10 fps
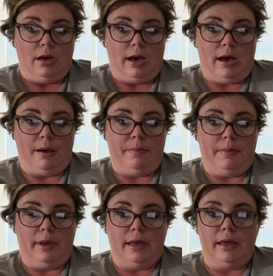
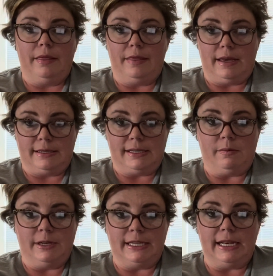That
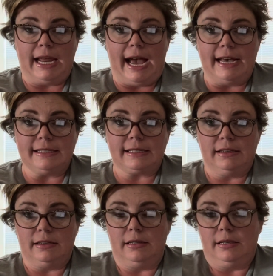someone did ask
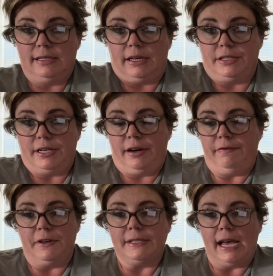Secretary
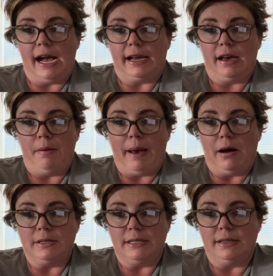Vilsack
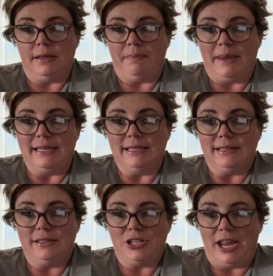about the meat
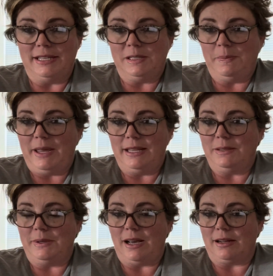chain speeds.
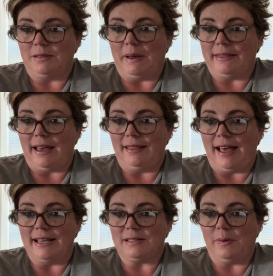We talked about that
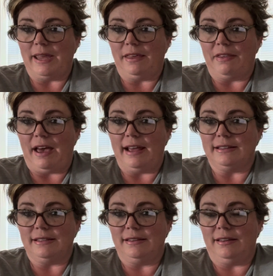last week,
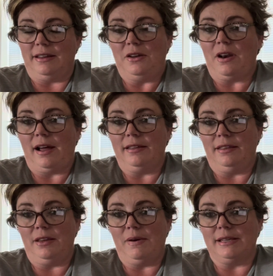that the
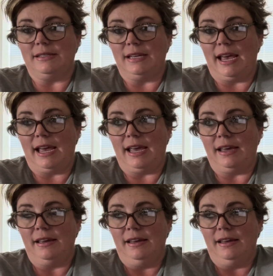USDA